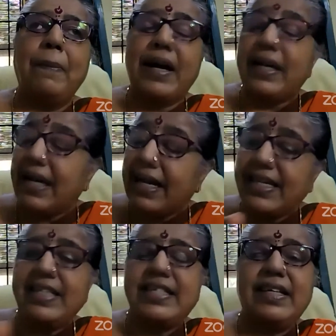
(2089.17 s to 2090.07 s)
as
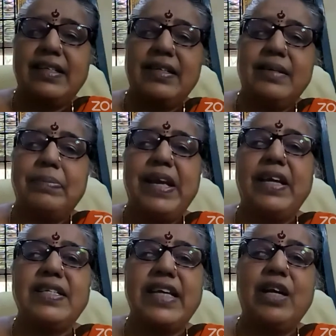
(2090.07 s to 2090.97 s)
I said, being
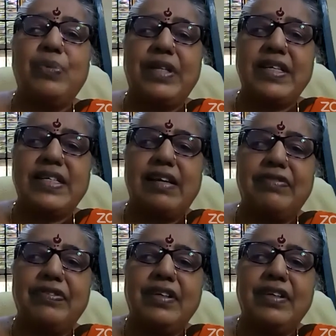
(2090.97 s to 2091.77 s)
in sync with the self.